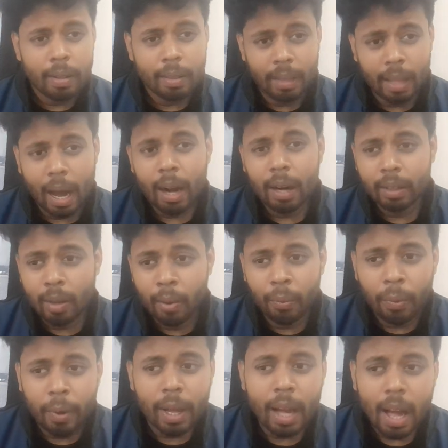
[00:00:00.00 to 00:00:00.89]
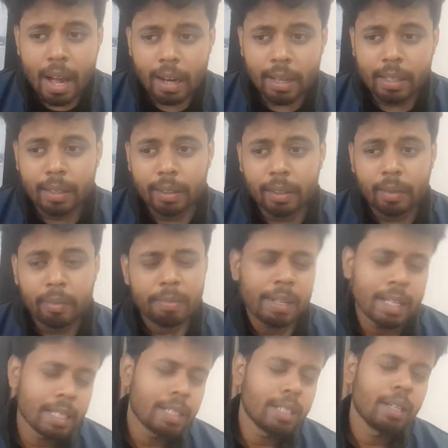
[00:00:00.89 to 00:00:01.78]
that the way I utter
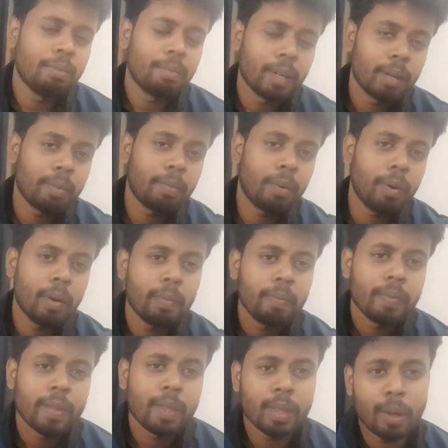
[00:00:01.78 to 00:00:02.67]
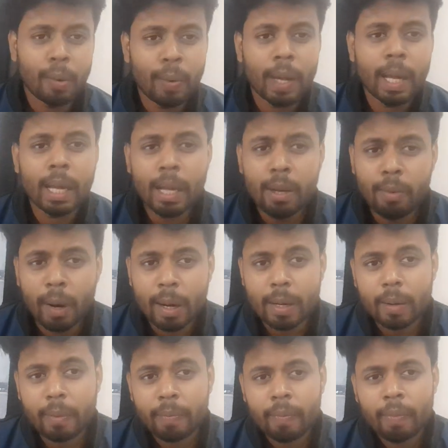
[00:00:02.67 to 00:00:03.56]
is different from the way you utter.